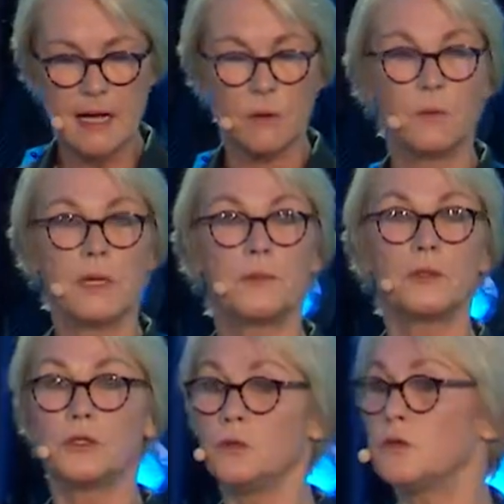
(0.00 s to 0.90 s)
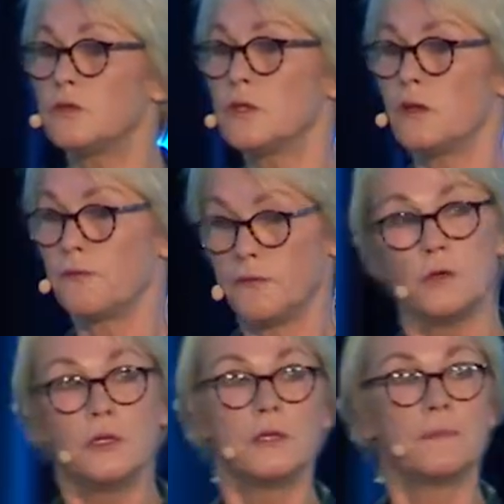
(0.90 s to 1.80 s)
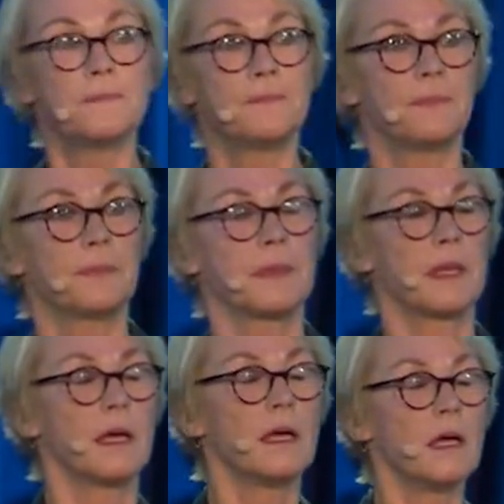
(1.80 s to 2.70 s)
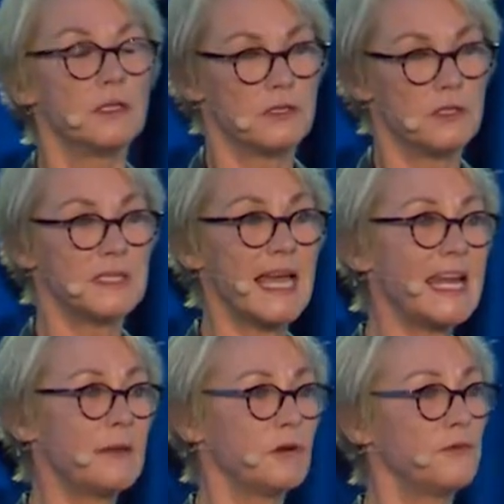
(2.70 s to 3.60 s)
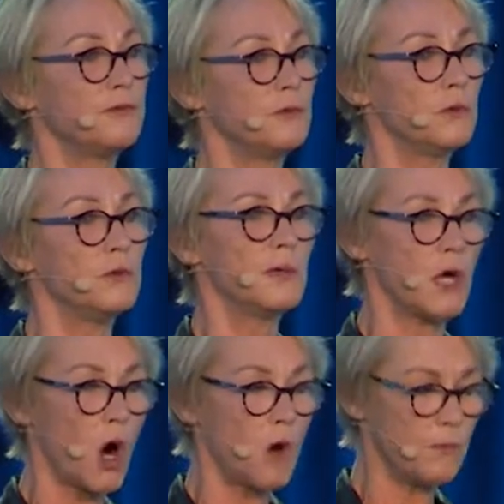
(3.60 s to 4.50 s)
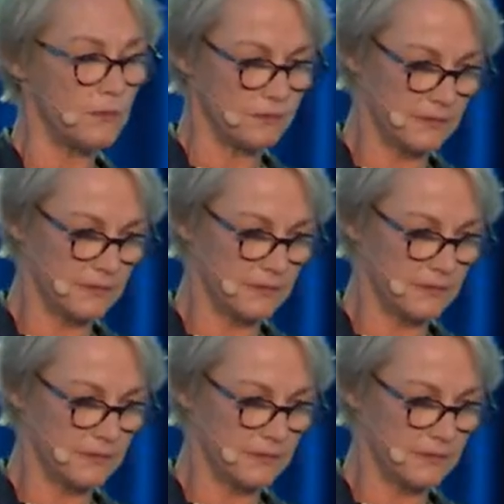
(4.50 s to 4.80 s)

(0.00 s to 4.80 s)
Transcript: We produce food, sustainable food, we hope.